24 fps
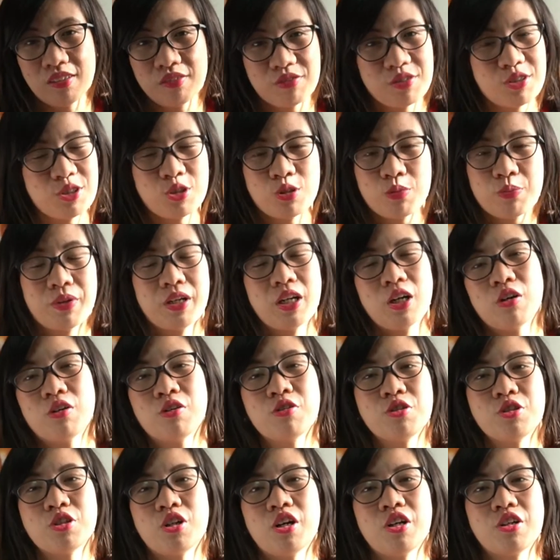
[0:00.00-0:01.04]
superhero
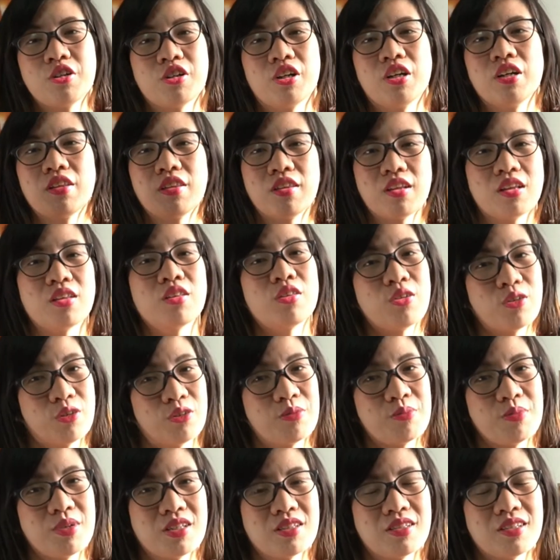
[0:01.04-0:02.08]
genre, then don't
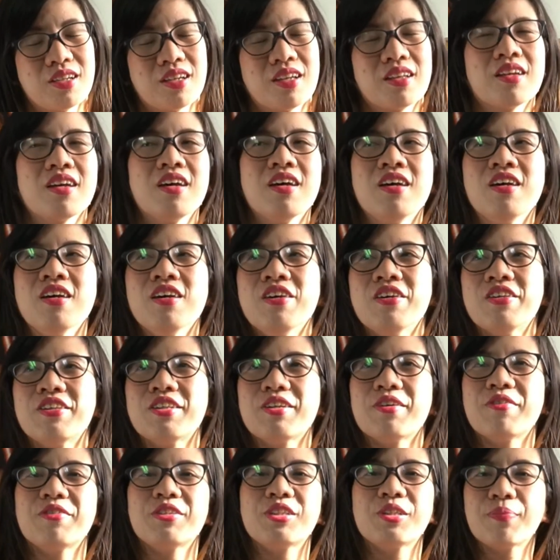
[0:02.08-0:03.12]
miss it. So
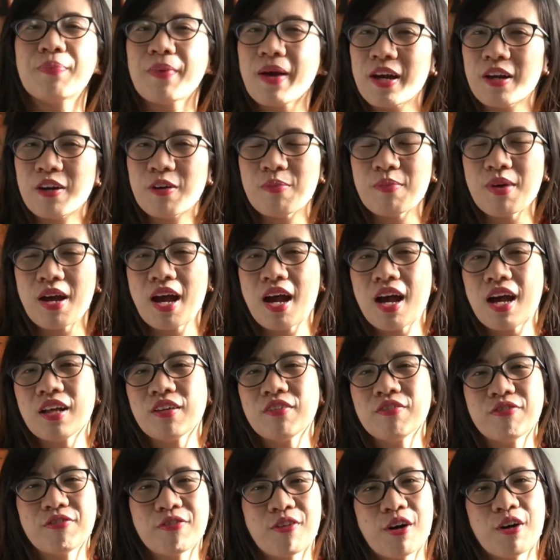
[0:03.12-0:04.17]
Spider-Man
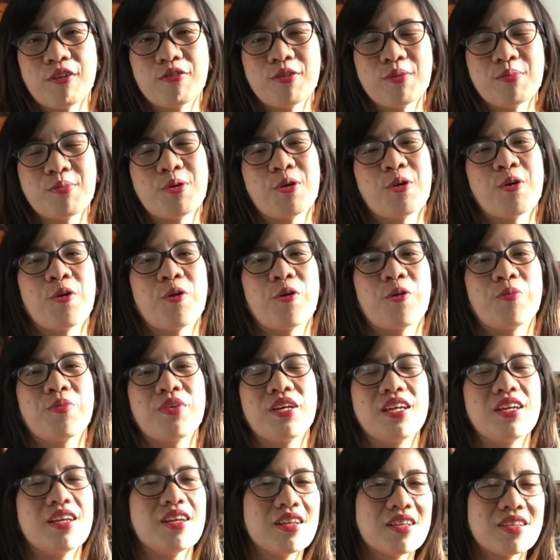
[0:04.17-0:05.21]
Far From Home
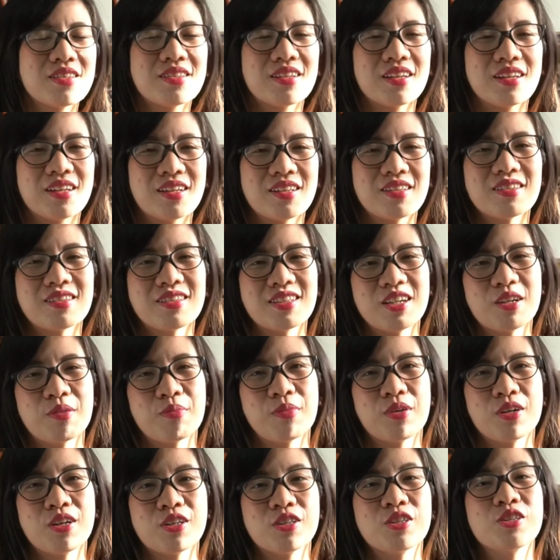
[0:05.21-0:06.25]
is in
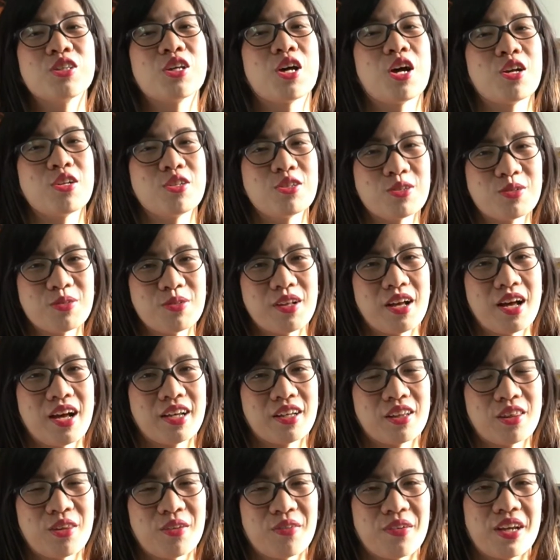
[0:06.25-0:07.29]
cinemas July
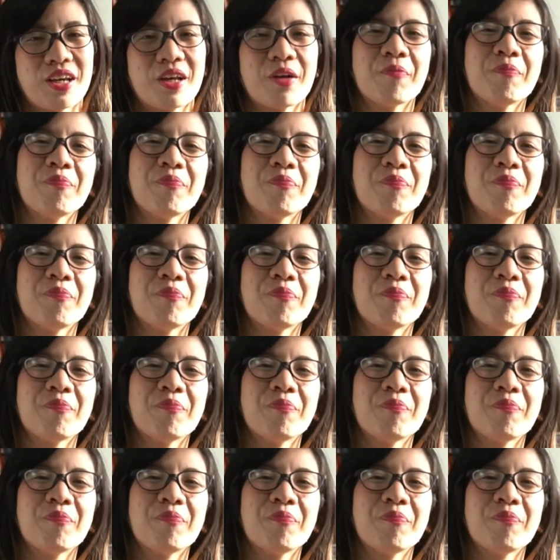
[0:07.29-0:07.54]
3.